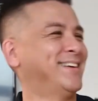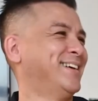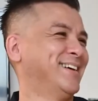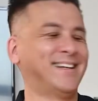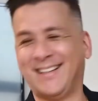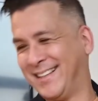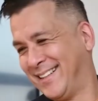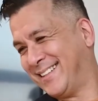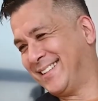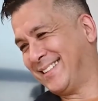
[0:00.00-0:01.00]
Too many
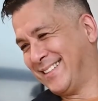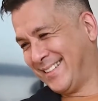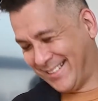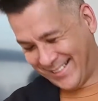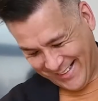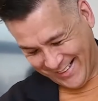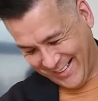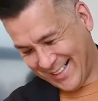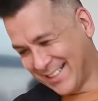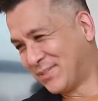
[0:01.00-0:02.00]
quick or
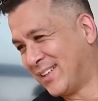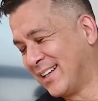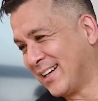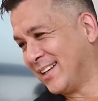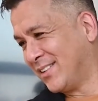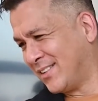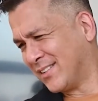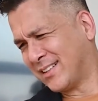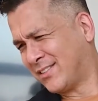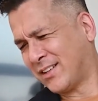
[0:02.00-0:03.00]
sudden movements can be
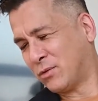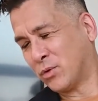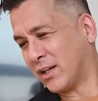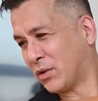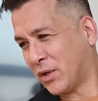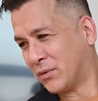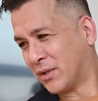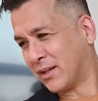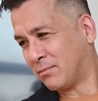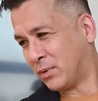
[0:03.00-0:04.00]
distracting and
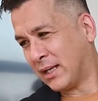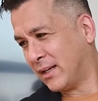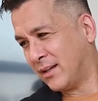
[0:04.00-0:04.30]
annoying.